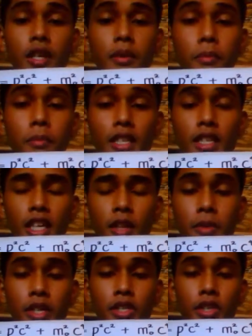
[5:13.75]
particle
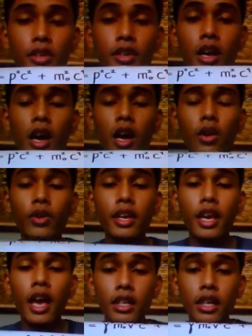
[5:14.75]
picture, we
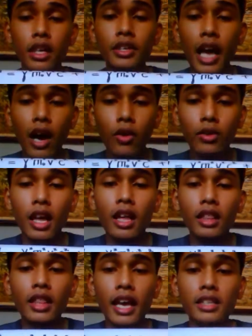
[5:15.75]
have now
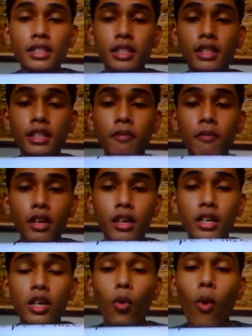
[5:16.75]
that the
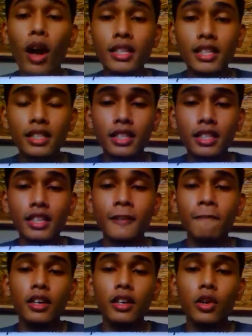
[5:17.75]
quantity
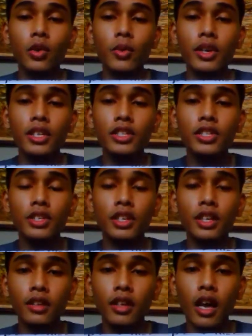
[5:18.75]
which
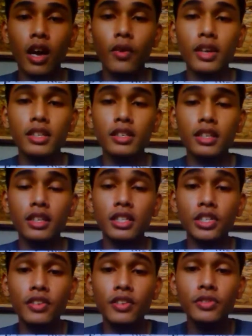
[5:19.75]
is
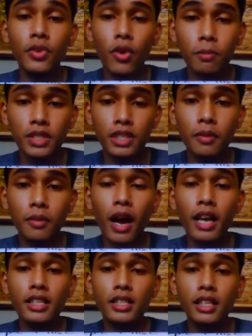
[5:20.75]
transformed by
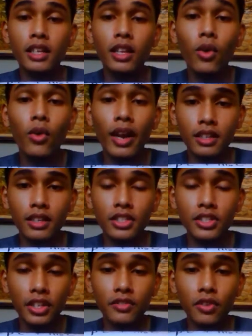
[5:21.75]
the Lorentz
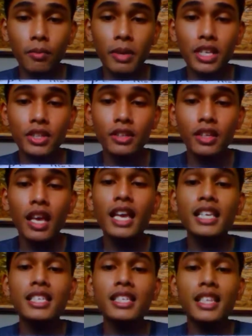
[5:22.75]
transformation is
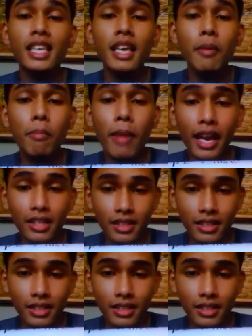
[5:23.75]
the mass.